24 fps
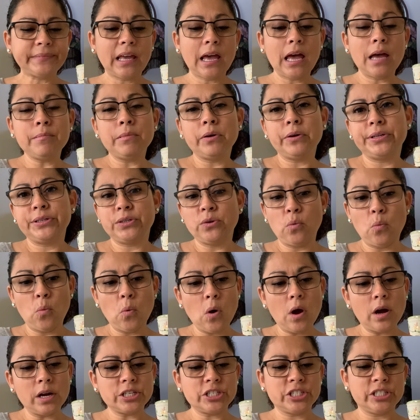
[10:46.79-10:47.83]
I'm going to
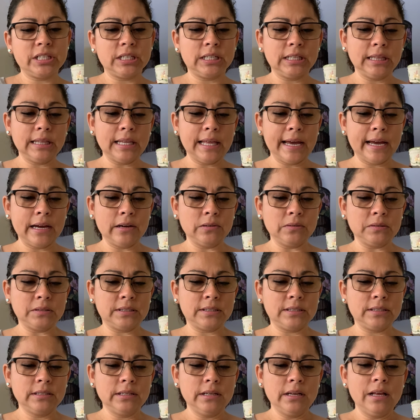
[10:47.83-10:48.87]
watch the
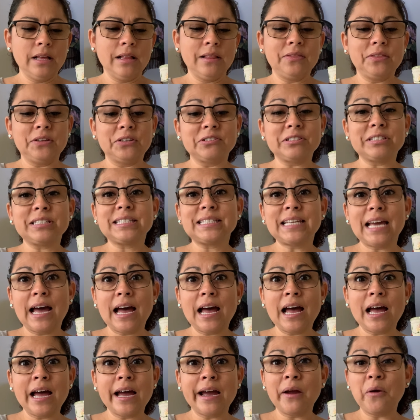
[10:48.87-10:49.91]
clouds. They're
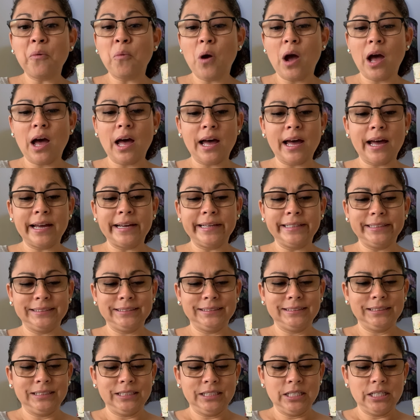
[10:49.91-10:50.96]
sky wide.
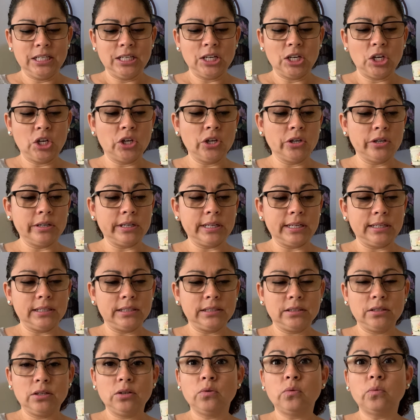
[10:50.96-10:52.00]
Gertie
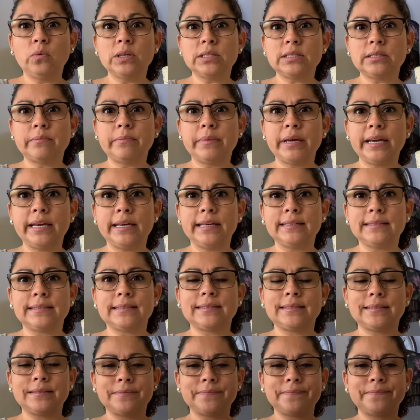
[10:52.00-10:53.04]
was amazed.